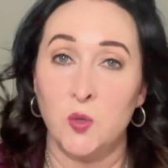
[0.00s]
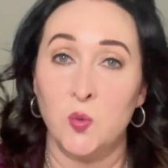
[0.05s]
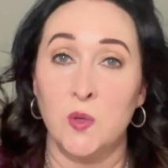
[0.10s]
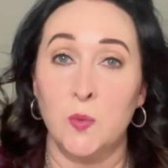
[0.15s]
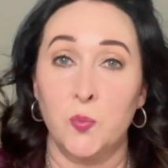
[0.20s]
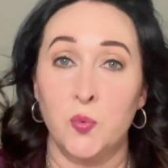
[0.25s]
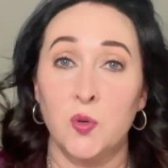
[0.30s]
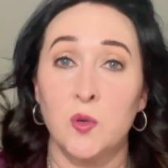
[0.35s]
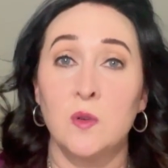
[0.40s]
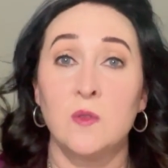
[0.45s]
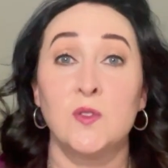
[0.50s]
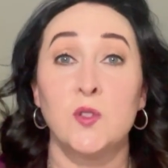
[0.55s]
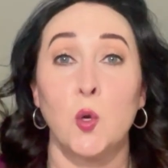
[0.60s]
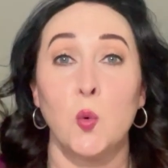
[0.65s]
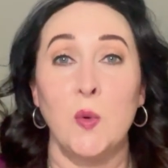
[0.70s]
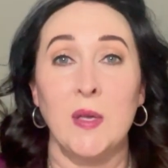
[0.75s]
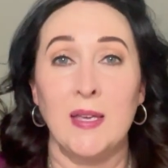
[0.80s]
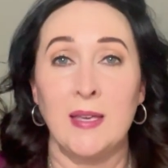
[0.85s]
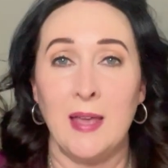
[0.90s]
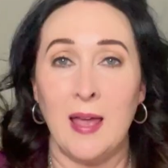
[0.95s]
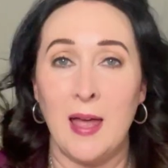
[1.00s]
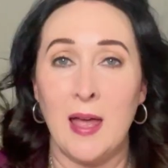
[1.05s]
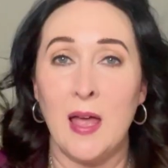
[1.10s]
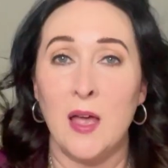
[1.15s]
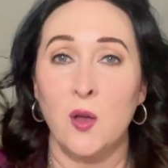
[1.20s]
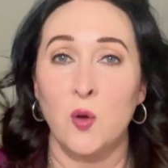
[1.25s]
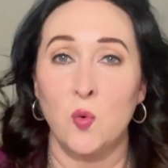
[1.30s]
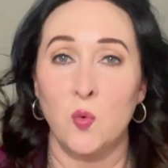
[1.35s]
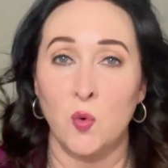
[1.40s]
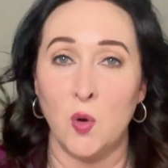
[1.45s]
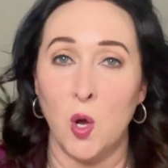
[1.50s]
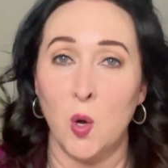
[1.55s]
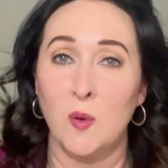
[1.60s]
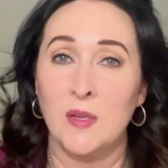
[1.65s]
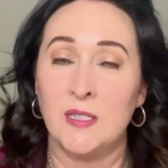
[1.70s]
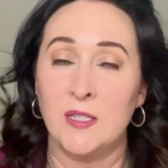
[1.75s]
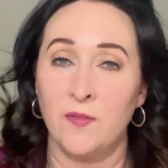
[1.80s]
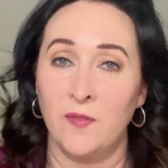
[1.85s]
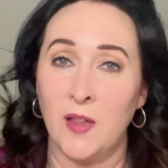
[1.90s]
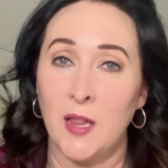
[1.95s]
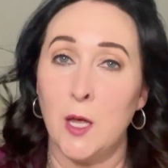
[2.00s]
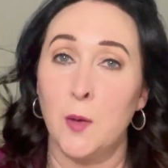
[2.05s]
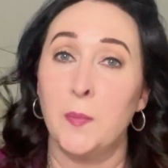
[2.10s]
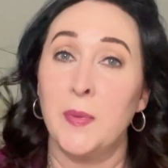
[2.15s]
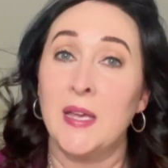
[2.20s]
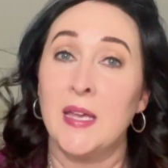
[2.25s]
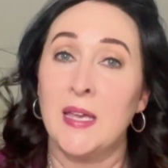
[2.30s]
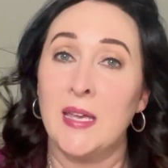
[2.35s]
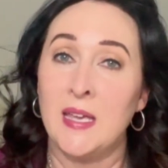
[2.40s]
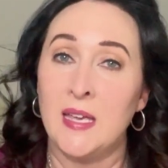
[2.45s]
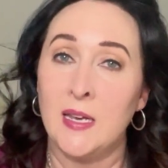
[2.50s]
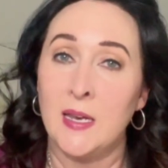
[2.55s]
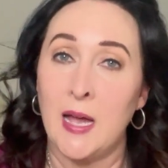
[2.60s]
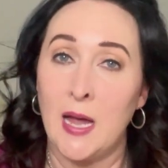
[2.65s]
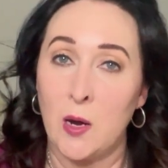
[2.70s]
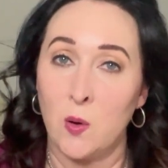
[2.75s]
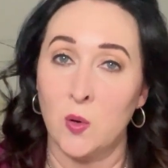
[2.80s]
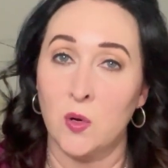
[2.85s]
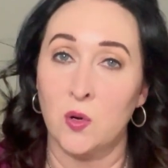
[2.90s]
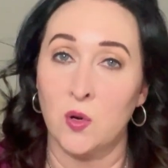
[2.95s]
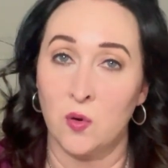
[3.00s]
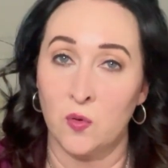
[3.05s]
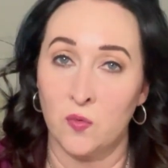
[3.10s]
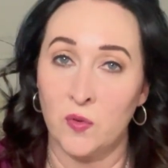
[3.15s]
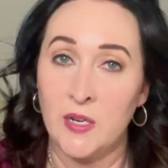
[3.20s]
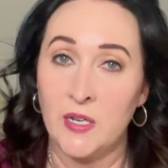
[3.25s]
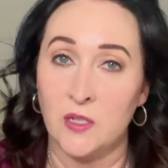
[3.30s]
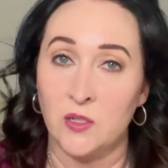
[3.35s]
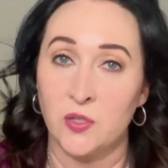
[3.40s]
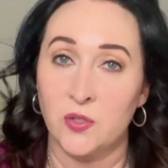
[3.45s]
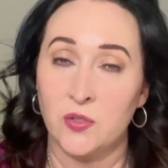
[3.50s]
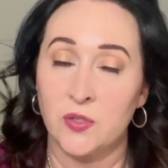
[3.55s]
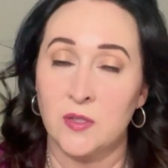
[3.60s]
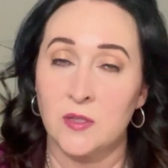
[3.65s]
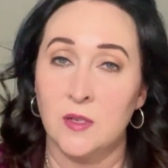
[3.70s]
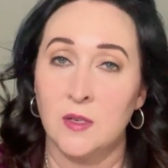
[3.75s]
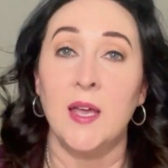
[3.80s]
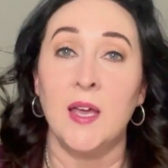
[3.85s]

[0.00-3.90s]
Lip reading: to improve so we can grow and develop in our careers.